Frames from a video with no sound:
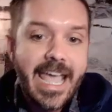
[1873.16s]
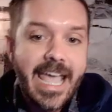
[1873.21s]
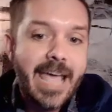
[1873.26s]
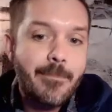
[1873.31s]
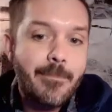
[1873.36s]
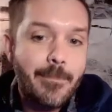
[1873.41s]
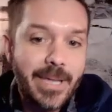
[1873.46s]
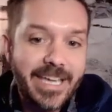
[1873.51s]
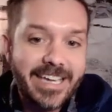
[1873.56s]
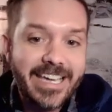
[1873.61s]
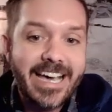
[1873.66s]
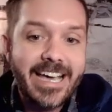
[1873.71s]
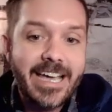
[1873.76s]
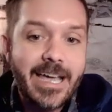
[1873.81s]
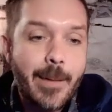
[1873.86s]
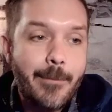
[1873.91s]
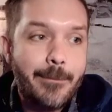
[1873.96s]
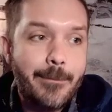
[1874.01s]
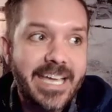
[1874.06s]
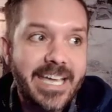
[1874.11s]

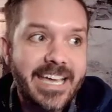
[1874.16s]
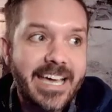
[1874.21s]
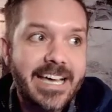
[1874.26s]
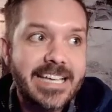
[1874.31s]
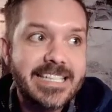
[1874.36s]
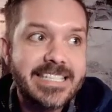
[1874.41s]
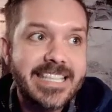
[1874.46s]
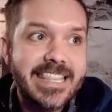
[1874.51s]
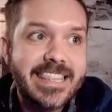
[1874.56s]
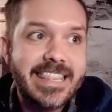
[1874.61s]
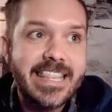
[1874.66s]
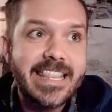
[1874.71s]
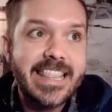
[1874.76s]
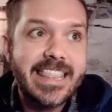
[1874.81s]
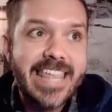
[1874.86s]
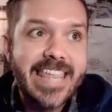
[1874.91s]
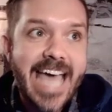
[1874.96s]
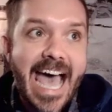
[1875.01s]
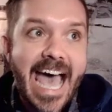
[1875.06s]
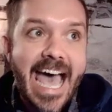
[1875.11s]
because
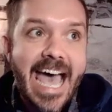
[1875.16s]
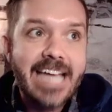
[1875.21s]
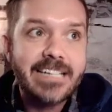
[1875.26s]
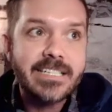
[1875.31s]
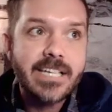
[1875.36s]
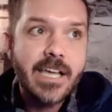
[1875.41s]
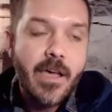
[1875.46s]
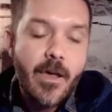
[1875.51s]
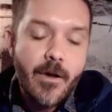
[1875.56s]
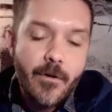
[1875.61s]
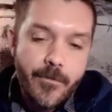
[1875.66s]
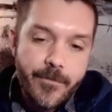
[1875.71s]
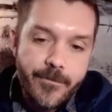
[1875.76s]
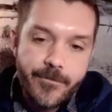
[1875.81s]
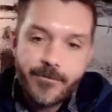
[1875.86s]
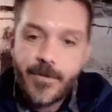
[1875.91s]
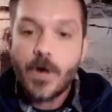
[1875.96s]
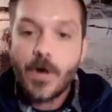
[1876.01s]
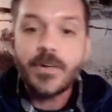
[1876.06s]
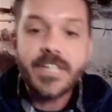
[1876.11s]
that
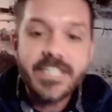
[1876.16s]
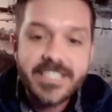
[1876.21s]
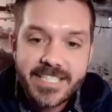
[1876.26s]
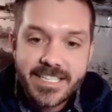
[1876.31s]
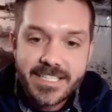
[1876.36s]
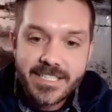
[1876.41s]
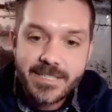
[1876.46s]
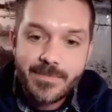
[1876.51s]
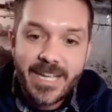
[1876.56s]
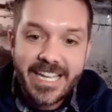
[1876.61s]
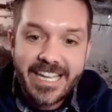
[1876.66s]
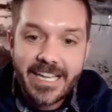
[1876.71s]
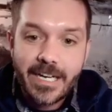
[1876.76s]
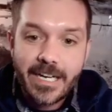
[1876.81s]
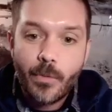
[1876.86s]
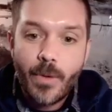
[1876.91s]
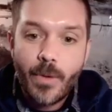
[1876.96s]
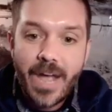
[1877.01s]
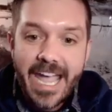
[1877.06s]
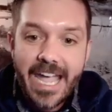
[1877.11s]
focuses me in a
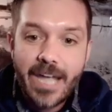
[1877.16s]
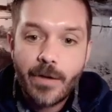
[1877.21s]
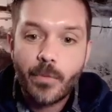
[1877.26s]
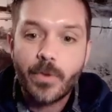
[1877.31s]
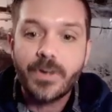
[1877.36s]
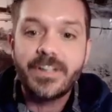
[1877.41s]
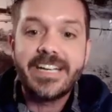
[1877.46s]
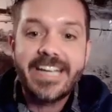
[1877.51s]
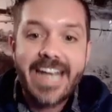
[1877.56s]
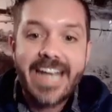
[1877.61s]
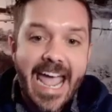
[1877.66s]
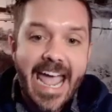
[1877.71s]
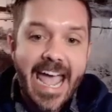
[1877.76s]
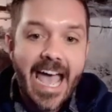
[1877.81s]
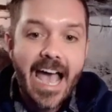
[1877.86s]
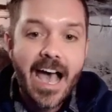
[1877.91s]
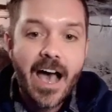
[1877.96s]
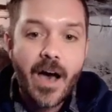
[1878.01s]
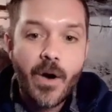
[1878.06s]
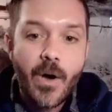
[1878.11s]
way where
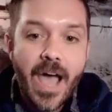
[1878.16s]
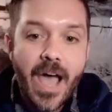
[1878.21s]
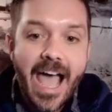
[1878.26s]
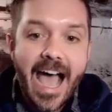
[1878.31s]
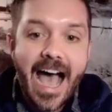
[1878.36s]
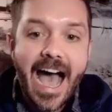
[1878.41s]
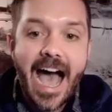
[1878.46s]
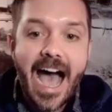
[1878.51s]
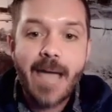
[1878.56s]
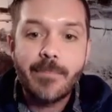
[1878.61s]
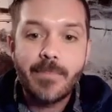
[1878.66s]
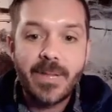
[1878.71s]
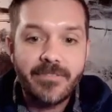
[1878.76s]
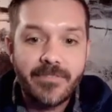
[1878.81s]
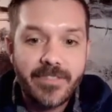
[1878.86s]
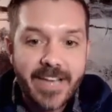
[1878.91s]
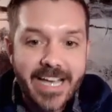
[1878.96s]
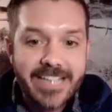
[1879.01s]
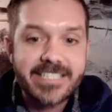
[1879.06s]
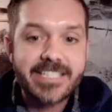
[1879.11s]
now I'm
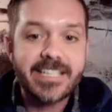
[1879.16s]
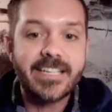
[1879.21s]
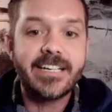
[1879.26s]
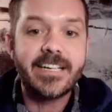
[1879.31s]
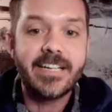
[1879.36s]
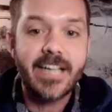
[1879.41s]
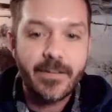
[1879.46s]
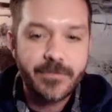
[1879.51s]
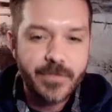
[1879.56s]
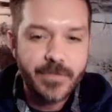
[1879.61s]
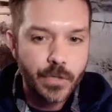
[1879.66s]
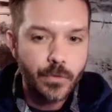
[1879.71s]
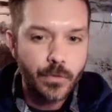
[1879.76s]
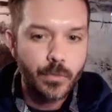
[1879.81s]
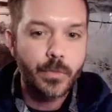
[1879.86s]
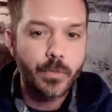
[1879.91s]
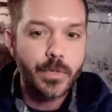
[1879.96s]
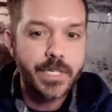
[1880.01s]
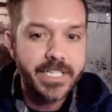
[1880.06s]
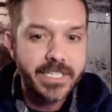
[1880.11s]
invested enough to
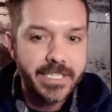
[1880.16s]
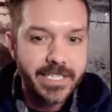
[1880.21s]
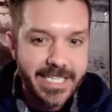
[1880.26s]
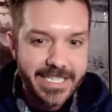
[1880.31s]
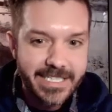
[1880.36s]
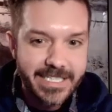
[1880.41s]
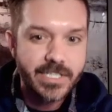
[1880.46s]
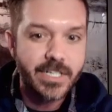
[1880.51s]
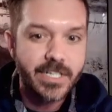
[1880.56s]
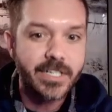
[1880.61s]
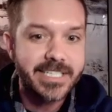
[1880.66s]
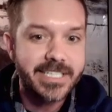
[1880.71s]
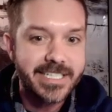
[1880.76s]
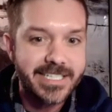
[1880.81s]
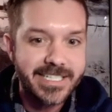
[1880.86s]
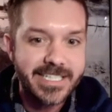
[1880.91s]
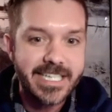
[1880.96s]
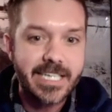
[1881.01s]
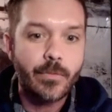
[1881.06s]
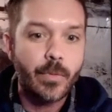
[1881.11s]
really start to
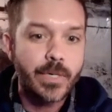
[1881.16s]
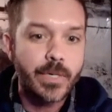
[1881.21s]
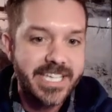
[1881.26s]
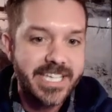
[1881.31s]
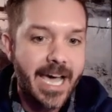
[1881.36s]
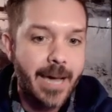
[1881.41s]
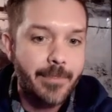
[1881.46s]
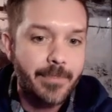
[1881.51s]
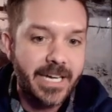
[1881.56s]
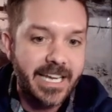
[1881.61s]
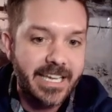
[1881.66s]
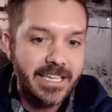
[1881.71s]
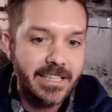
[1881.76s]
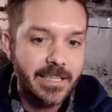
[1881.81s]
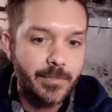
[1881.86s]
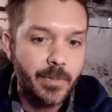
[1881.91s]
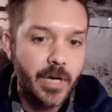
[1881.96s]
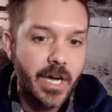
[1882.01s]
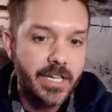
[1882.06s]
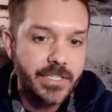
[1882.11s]
see what's happening in the
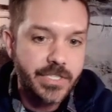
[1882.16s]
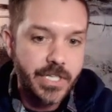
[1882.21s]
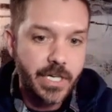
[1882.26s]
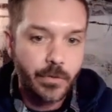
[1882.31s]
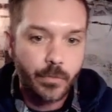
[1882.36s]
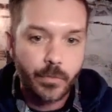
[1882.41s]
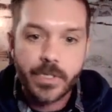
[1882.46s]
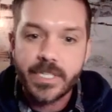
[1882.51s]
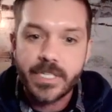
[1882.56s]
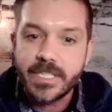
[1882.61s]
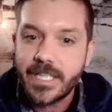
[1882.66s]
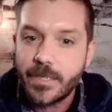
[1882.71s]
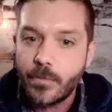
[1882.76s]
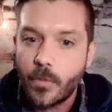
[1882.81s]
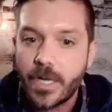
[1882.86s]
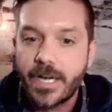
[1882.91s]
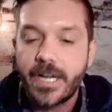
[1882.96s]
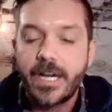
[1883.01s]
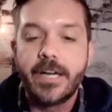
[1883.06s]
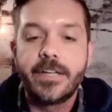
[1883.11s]
project, really
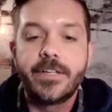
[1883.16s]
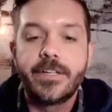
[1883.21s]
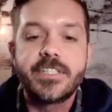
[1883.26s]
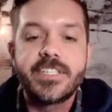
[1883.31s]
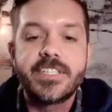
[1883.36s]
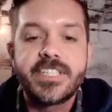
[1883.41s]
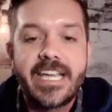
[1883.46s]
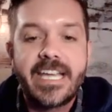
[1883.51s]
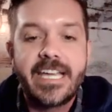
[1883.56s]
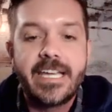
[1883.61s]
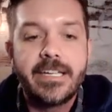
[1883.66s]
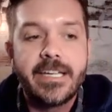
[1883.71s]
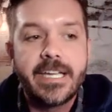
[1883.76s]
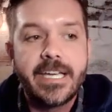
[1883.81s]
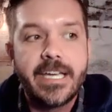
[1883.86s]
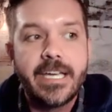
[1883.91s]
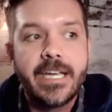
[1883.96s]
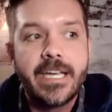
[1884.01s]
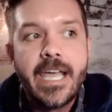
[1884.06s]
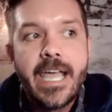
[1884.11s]
want to understand
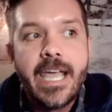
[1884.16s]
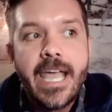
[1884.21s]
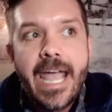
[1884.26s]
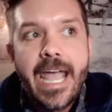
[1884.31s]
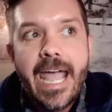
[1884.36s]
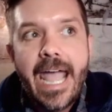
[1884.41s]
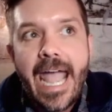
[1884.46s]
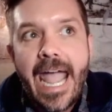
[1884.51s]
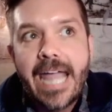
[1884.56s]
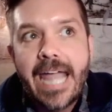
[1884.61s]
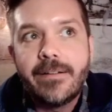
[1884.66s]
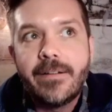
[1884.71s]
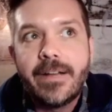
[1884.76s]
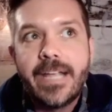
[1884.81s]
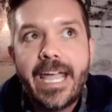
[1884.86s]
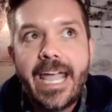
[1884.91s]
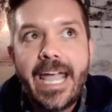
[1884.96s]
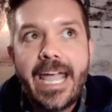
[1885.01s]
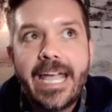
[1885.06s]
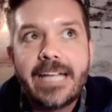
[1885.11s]
it.
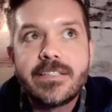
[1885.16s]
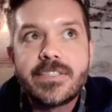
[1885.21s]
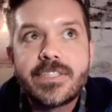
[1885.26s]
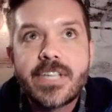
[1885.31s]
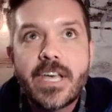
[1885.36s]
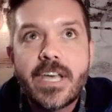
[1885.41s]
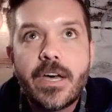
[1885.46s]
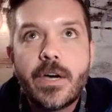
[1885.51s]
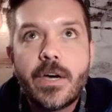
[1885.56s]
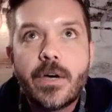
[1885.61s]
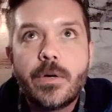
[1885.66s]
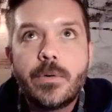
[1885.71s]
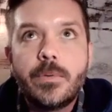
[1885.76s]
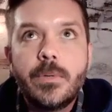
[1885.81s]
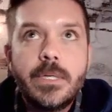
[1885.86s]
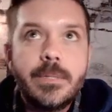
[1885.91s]
And so,